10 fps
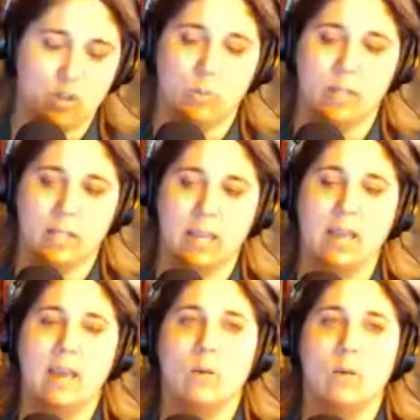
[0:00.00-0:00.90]
but like,
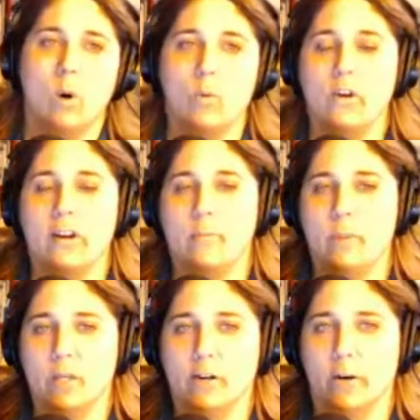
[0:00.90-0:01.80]
what we're going to build
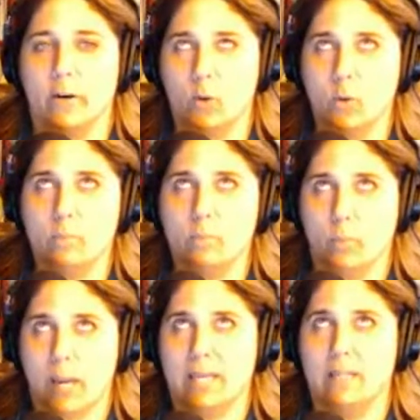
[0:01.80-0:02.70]
our own branded